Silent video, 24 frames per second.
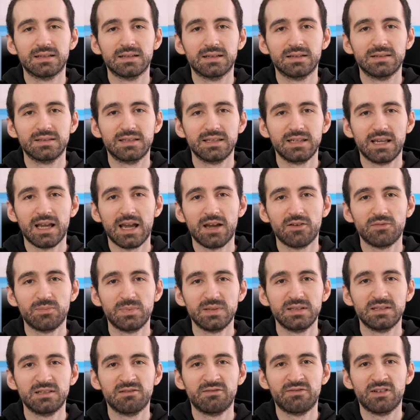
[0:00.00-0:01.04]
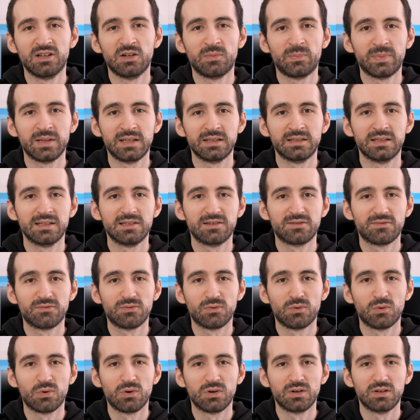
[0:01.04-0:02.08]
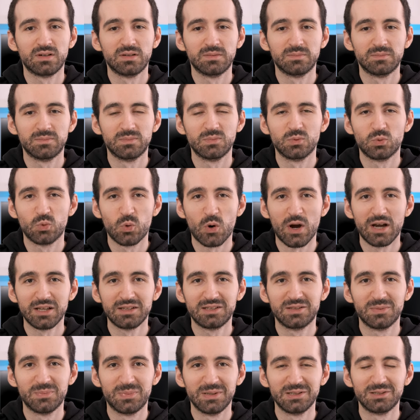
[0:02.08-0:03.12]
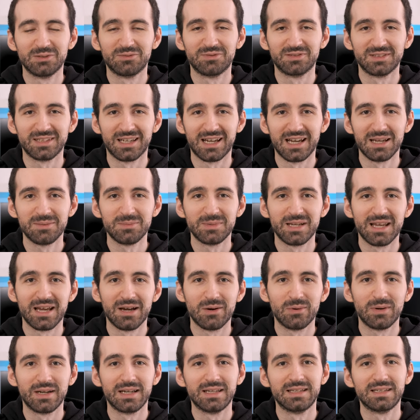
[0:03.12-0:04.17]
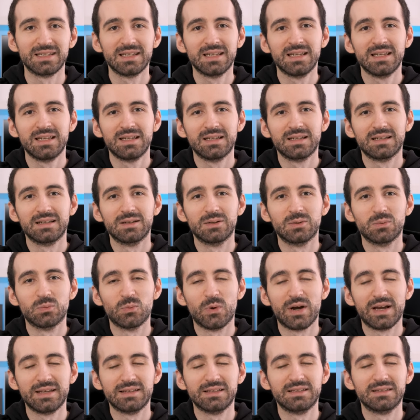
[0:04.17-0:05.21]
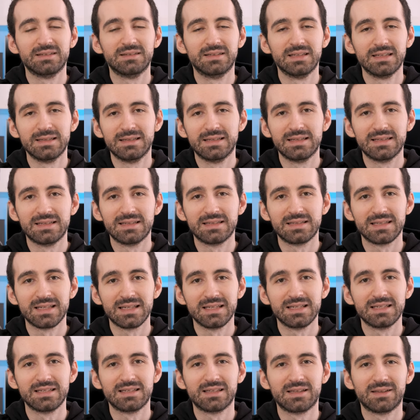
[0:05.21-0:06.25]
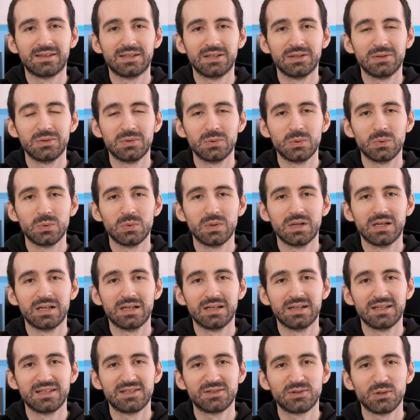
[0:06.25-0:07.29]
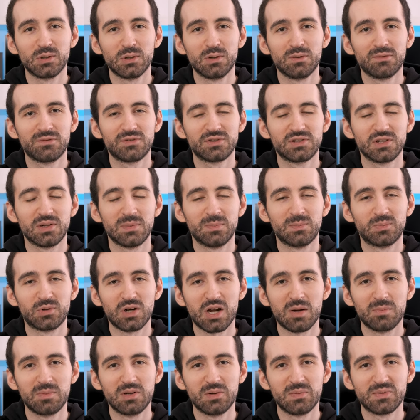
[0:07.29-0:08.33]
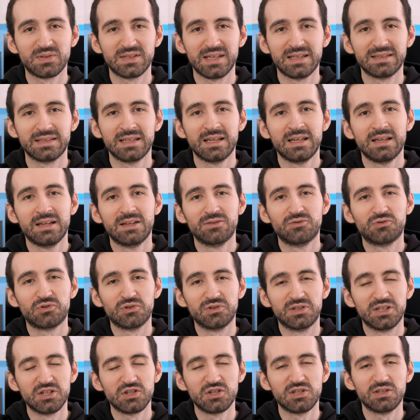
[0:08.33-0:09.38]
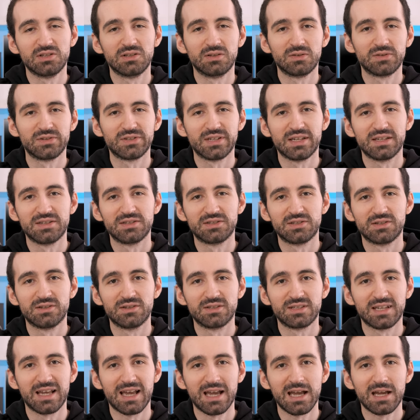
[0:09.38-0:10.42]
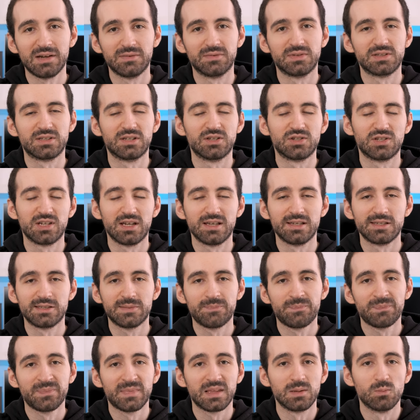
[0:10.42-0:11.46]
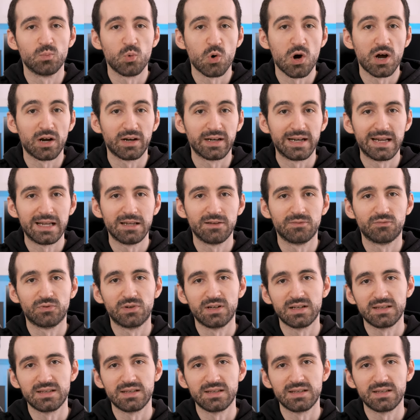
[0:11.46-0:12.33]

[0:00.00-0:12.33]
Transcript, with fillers: uh, they have been developing this for quite a bit of time now and uh, why they did this is to uh, solve some problems that traditional sensors have, such as moire, for